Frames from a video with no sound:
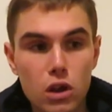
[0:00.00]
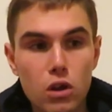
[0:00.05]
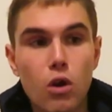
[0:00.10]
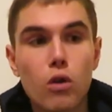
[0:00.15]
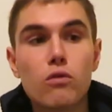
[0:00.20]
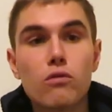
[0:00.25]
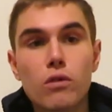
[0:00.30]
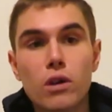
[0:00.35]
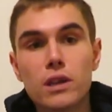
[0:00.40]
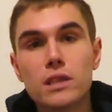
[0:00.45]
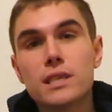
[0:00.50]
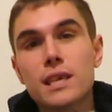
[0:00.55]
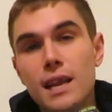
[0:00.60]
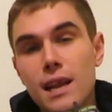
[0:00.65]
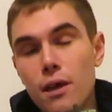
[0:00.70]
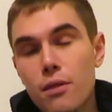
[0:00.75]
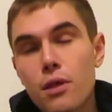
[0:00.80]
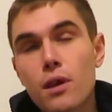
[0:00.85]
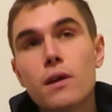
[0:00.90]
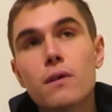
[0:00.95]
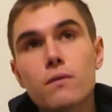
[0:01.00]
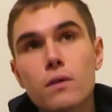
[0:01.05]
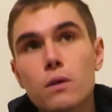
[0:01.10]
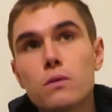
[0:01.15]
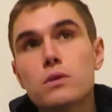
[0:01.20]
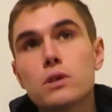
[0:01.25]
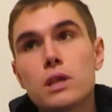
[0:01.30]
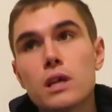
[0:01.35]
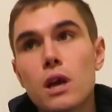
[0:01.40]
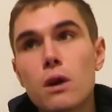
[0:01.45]
long runs, and I think
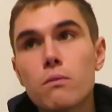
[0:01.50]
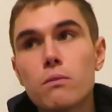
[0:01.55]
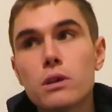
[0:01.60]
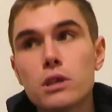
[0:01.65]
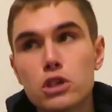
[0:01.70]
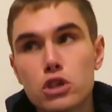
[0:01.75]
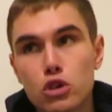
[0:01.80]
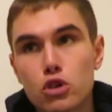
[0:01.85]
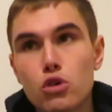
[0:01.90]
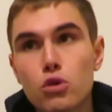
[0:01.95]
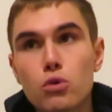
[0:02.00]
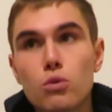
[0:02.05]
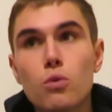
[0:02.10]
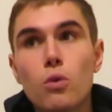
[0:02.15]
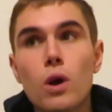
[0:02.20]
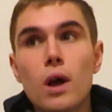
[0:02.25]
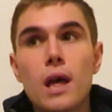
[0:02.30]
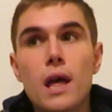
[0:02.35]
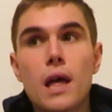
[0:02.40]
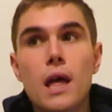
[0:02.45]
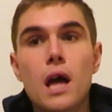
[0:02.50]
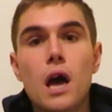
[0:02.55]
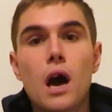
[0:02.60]
those are the only two